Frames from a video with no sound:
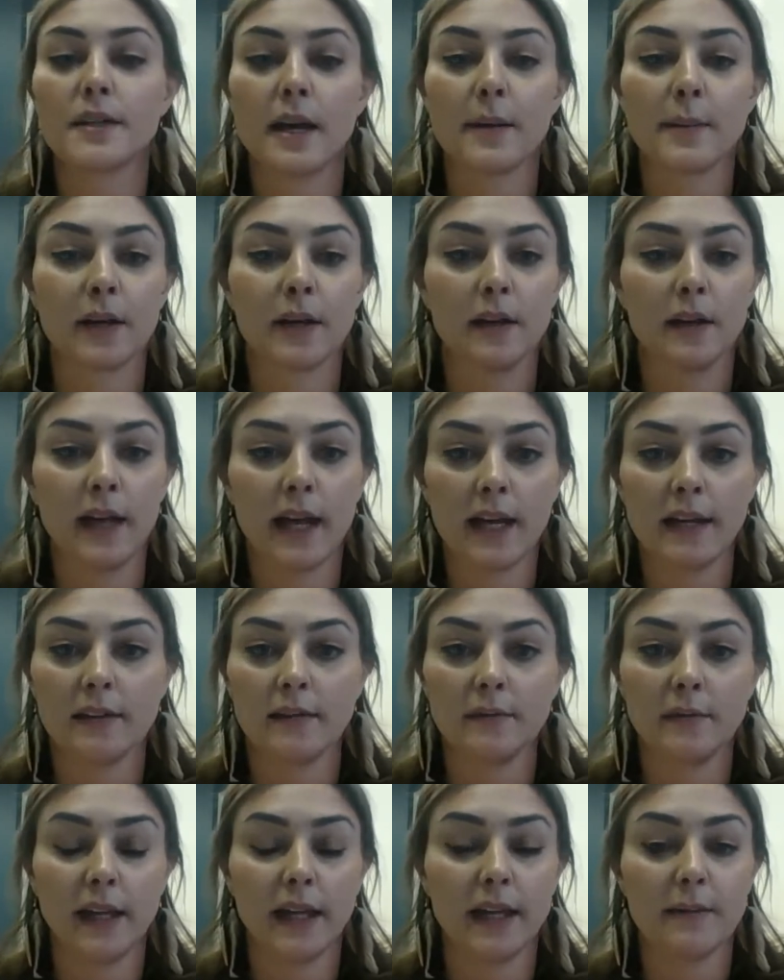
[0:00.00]
I'm going to
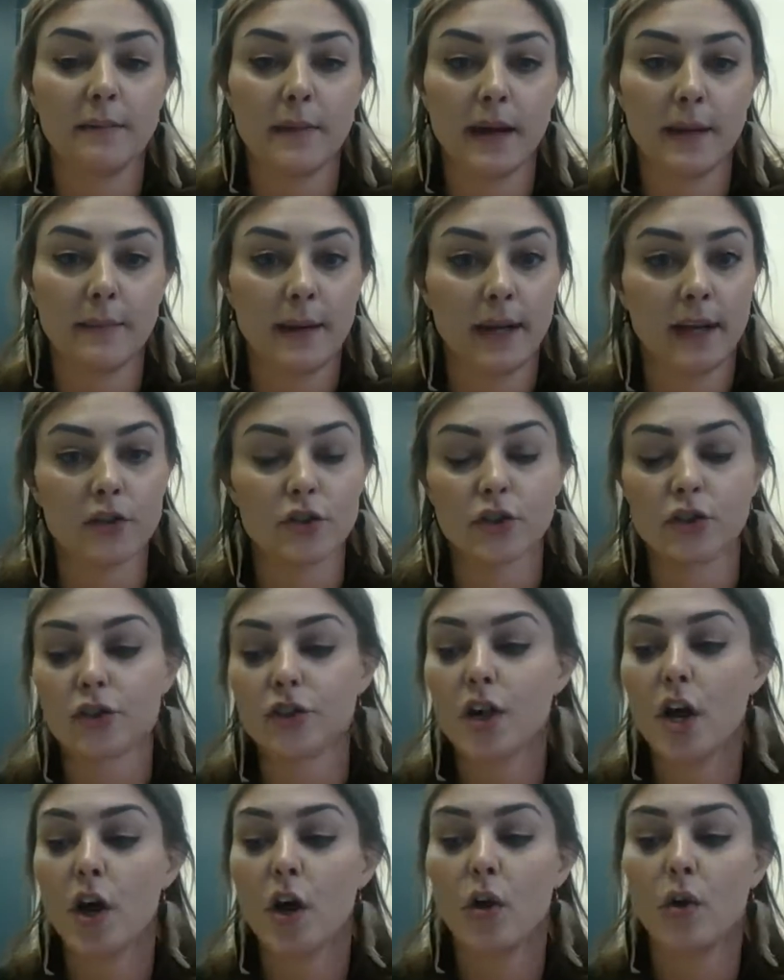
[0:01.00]
let my managers
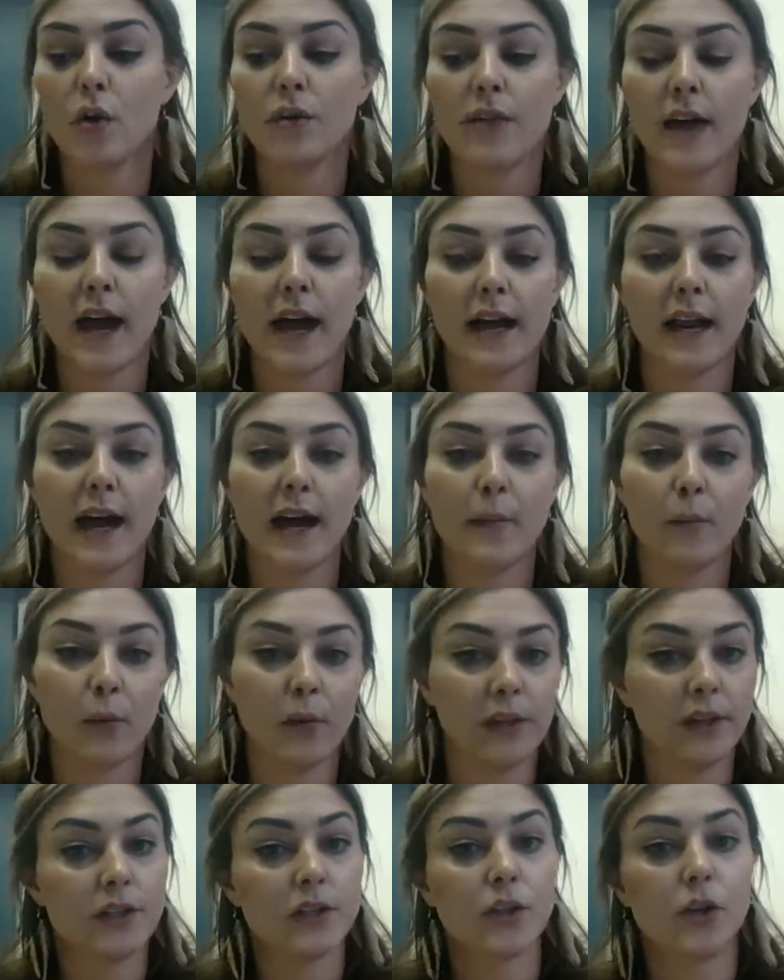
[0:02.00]
know that I'm
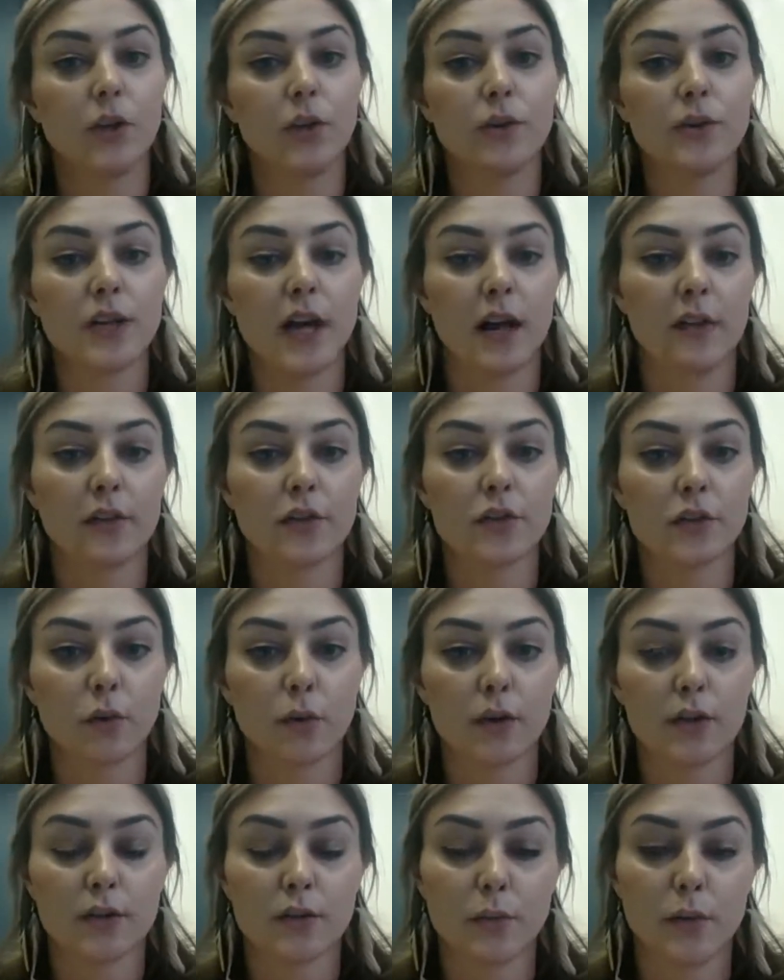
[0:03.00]
willing to go to other
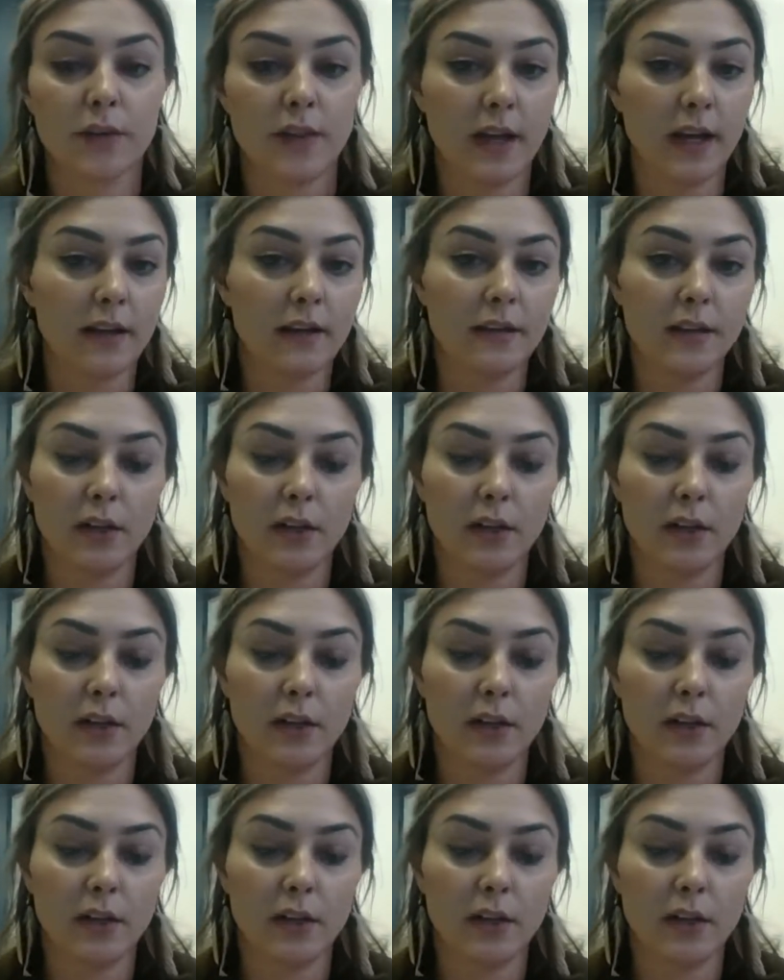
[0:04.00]
stores within,